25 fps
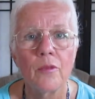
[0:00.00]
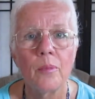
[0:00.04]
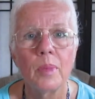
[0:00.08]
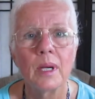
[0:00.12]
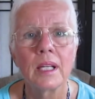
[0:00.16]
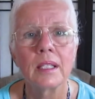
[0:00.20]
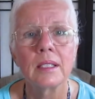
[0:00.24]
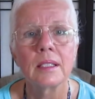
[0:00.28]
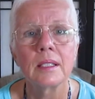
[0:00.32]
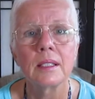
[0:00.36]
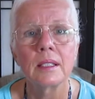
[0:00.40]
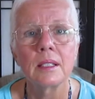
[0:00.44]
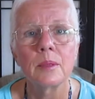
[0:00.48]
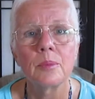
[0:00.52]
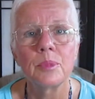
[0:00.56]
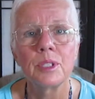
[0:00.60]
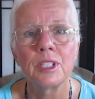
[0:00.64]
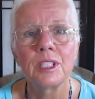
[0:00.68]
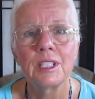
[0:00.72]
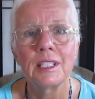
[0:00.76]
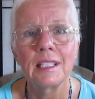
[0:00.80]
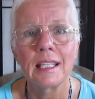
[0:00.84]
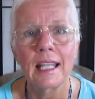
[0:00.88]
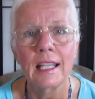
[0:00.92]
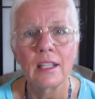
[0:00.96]
but it's
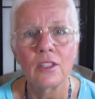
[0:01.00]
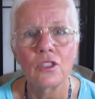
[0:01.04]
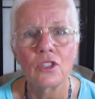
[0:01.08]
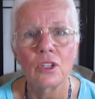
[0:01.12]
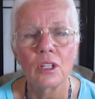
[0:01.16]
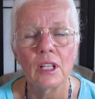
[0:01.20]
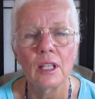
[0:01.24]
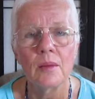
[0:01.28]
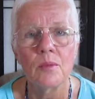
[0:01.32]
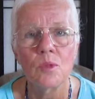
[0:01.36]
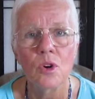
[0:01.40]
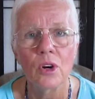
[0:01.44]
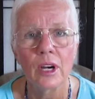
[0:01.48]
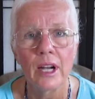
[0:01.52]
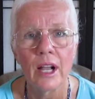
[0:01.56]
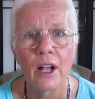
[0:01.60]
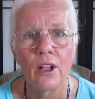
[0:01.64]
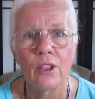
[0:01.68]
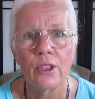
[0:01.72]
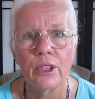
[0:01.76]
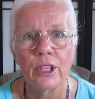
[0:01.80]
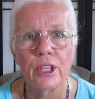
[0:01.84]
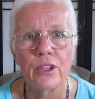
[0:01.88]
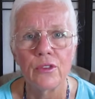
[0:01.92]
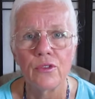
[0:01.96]
substantially more
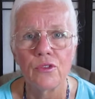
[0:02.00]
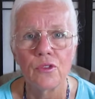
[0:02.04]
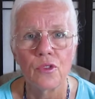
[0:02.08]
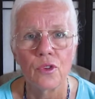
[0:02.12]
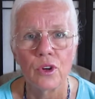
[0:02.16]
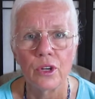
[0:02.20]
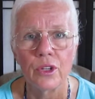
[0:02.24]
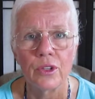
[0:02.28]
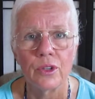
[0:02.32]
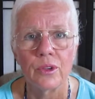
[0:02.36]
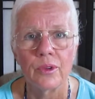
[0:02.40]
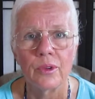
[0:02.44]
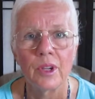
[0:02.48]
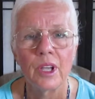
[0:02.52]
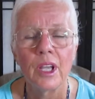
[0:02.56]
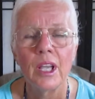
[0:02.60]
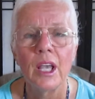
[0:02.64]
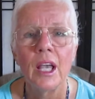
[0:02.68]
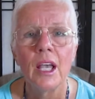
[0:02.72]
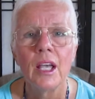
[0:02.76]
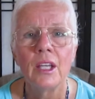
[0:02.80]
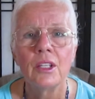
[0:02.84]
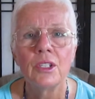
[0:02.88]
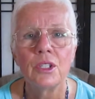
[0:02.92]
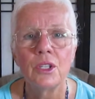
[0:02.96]
healthy for you
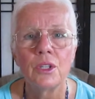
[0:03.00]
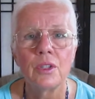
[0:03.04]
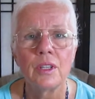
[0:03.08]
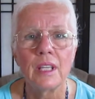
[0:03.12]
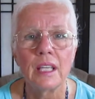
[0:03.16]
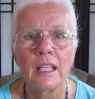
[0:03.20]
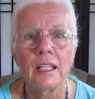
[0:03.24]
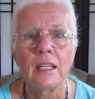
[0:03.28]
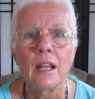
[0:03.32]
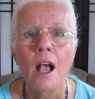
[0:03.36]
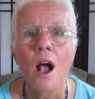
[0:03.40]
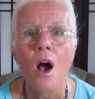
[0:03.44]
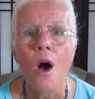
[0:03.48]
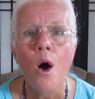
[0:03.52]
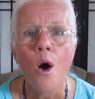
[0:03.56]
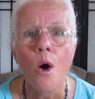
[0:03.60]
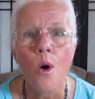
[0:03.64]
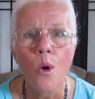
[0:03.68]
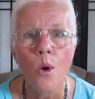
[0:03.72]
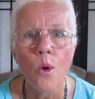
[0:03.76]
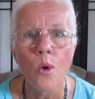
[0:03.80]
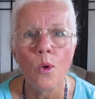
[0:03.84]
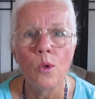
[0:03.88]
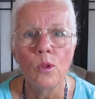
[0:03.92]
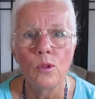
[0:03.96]
to eat
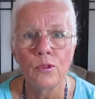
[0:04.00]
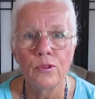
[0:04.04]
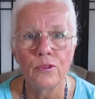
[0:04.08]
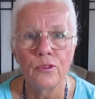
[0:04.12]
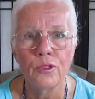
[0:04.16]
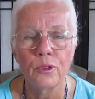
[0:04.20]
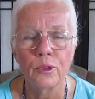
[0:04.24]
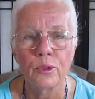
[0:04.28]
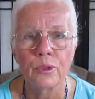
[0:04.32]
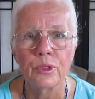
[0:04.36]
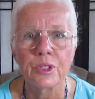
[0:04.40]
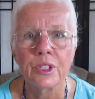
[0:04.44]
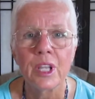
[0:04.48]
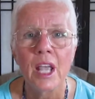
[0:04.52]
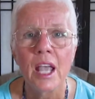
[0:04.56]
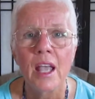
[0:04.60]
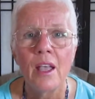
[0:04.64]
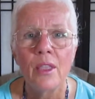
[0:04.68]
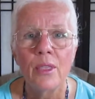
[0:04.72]
whole foods,